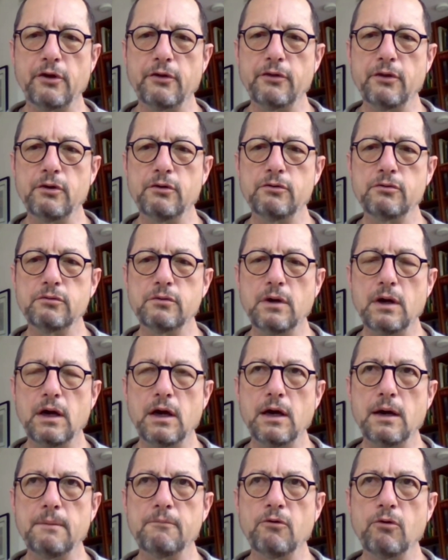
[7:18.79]
although
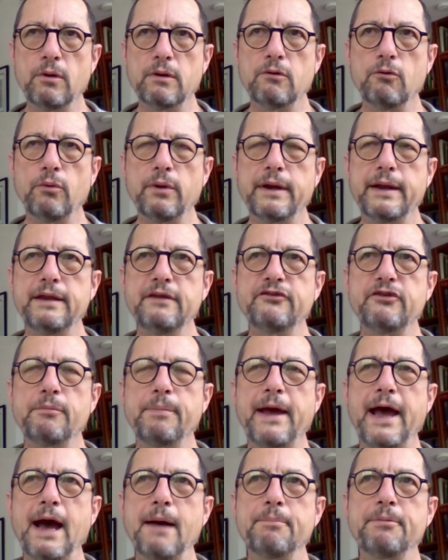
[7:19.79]
um, what what ends
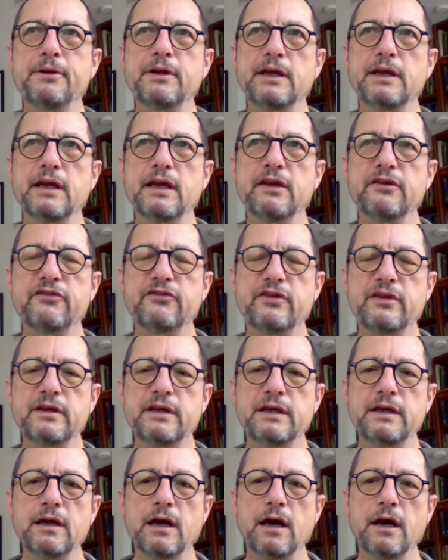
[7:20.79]
up happening is
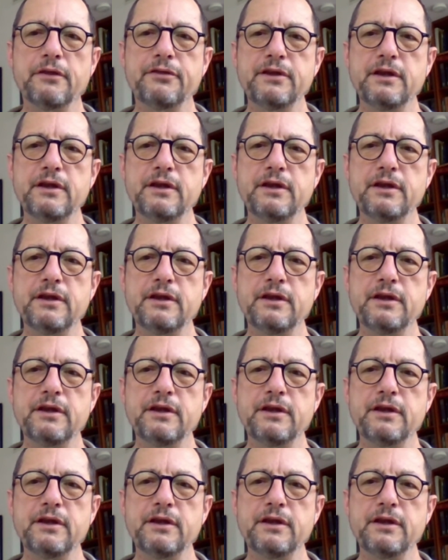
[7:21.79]
the uh,